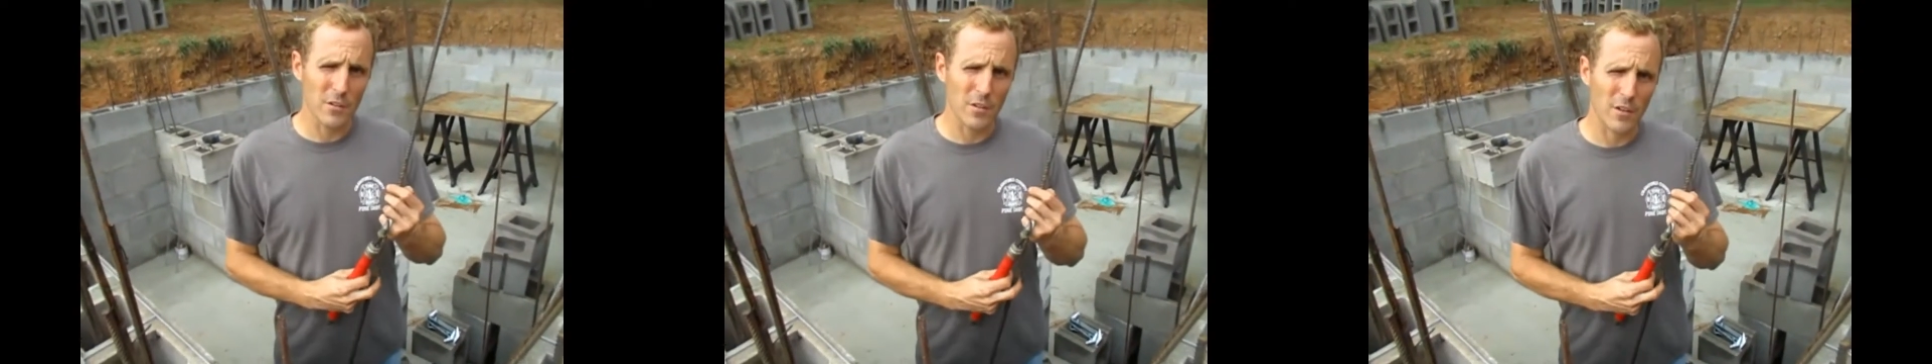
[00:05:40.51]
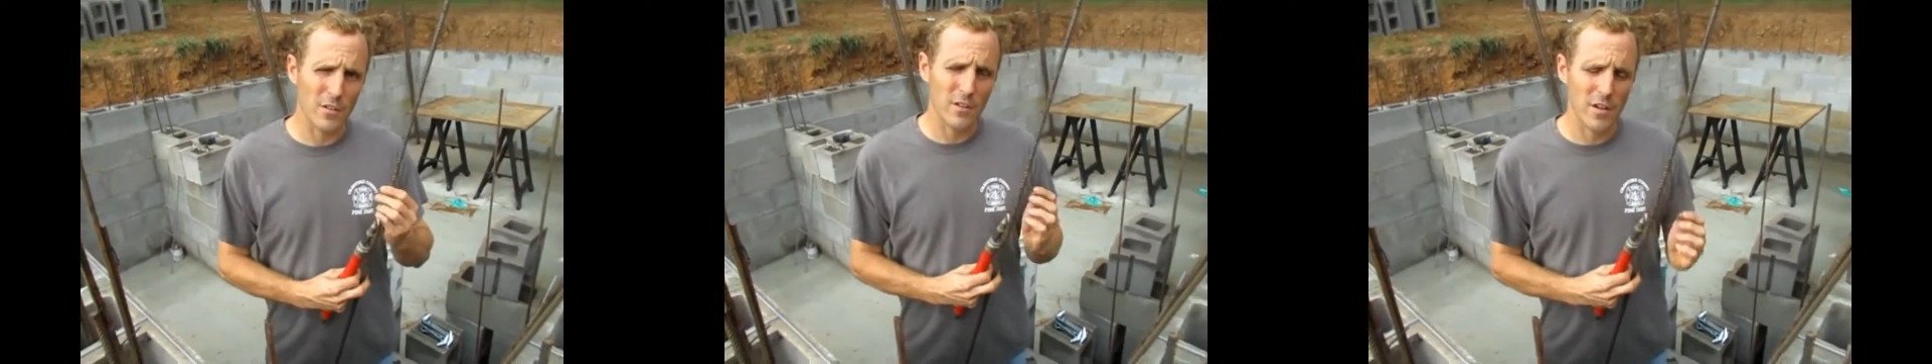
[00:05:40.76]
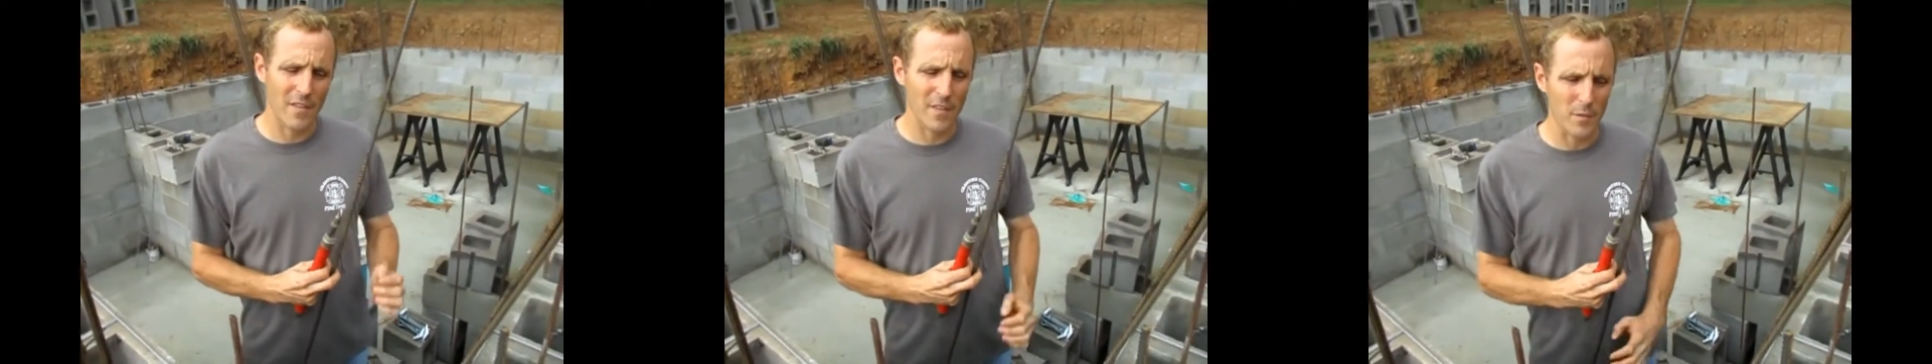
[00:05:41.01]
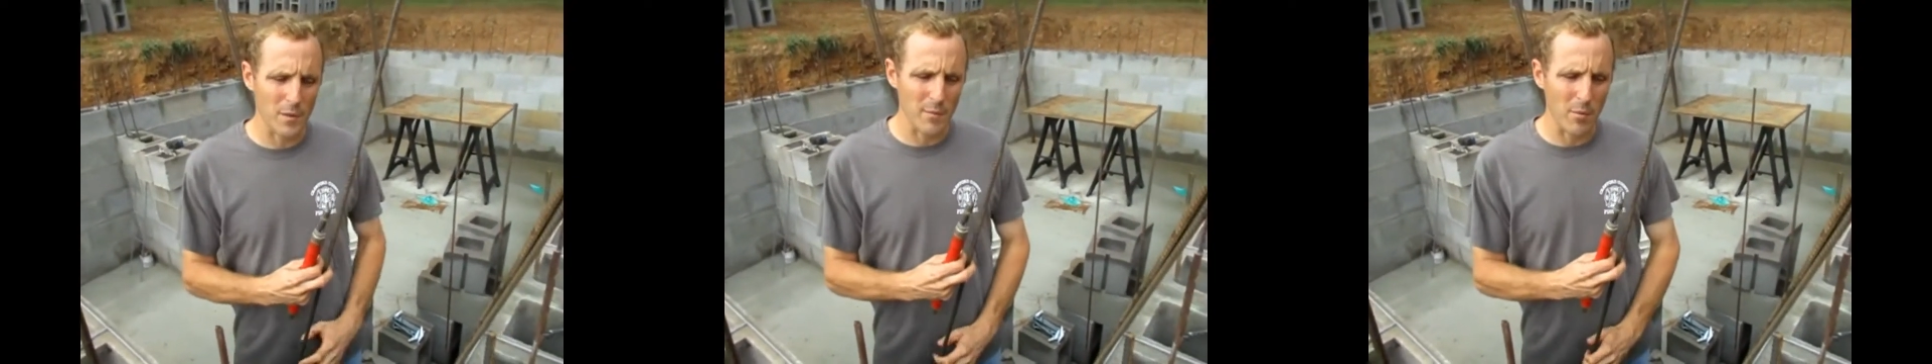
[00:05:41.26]
Saw us
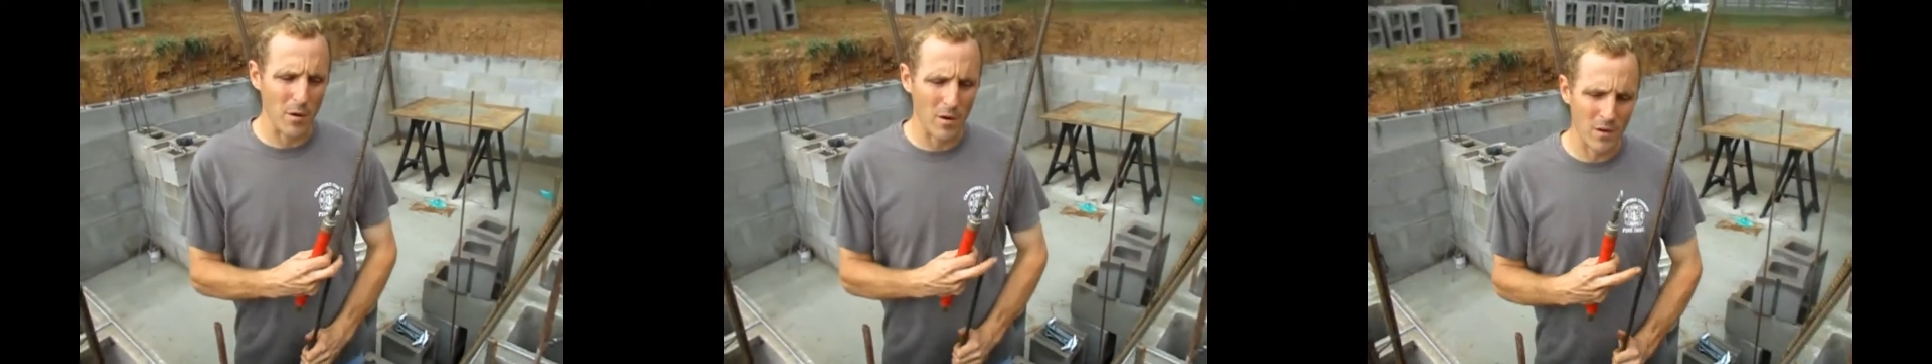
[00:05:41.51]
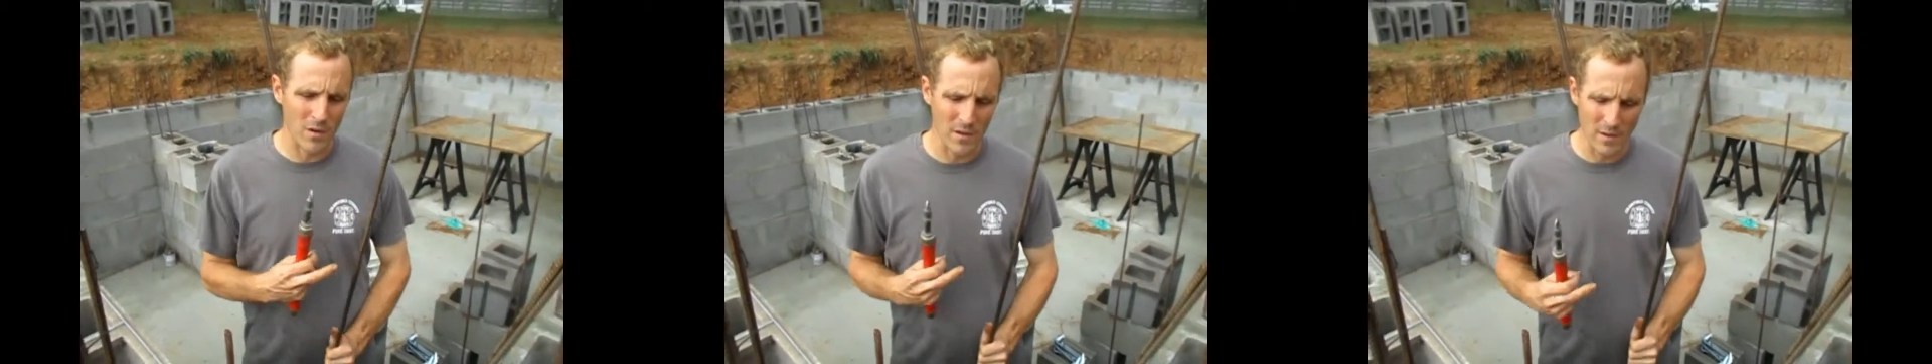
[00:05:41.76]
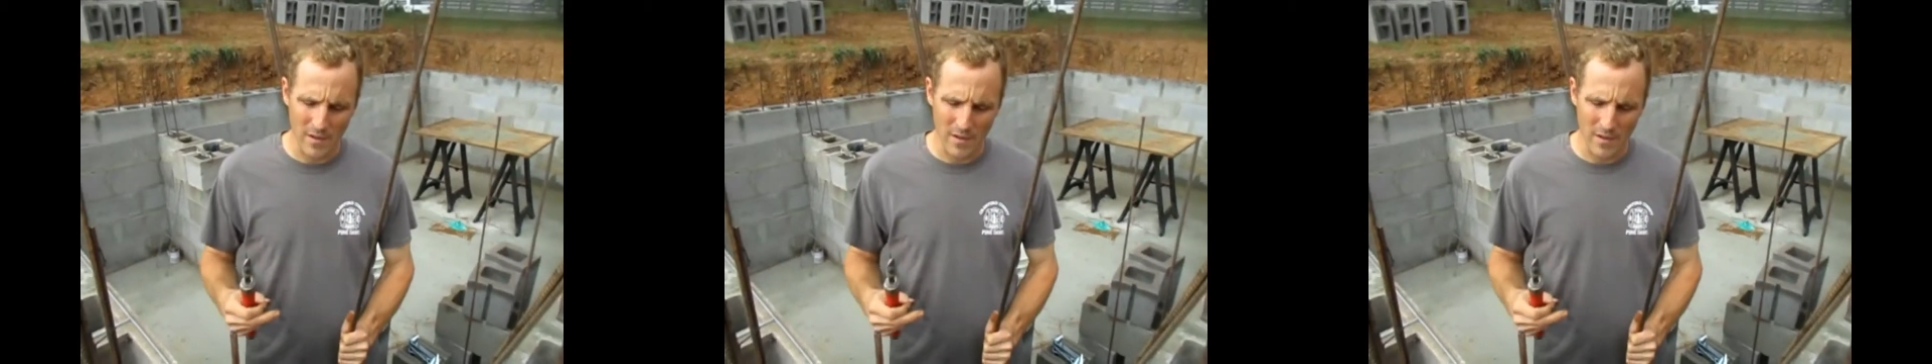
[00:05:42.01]
cutting the rebar.